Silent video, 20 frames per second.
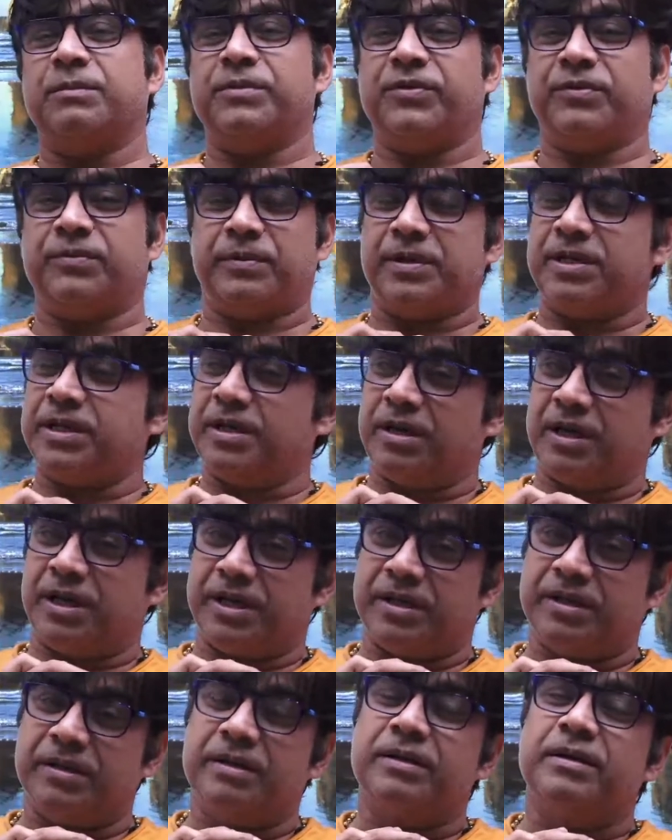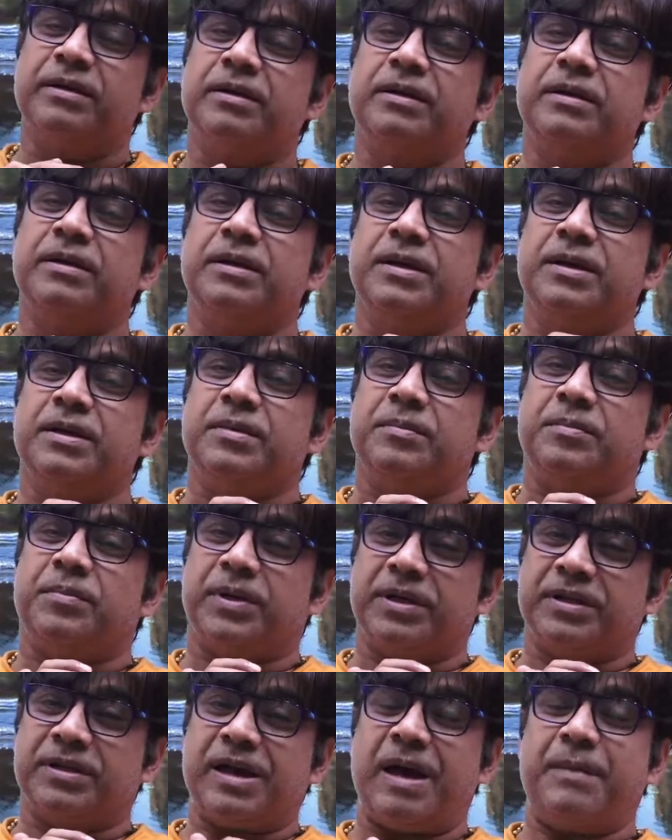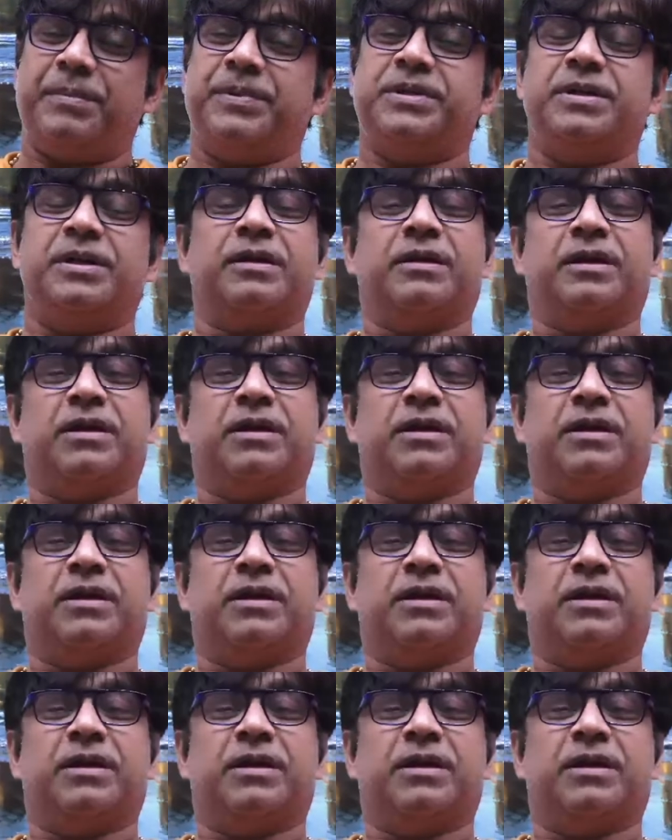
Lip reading: is very high. Per capita